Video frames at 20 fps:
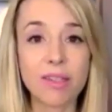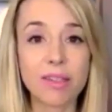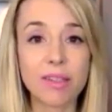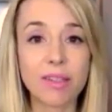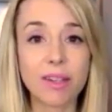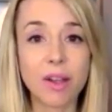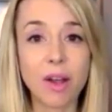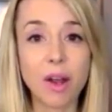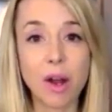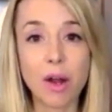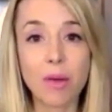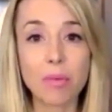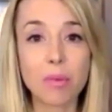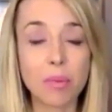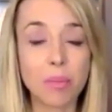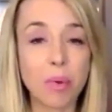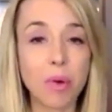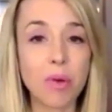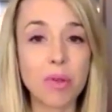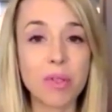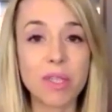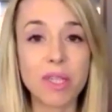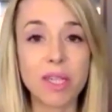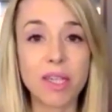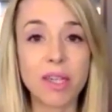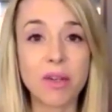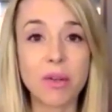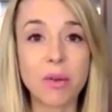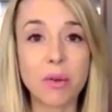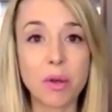the carb, the
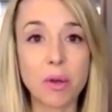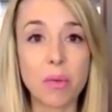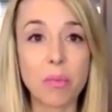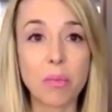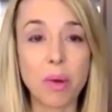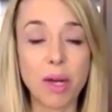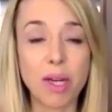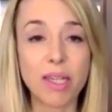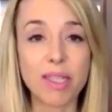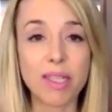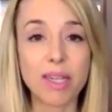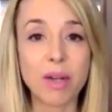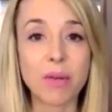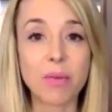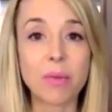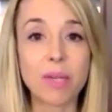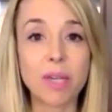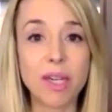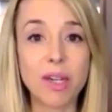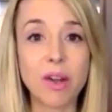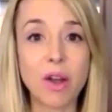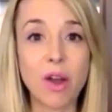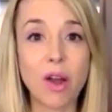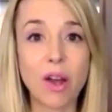protein. In order to break it down, we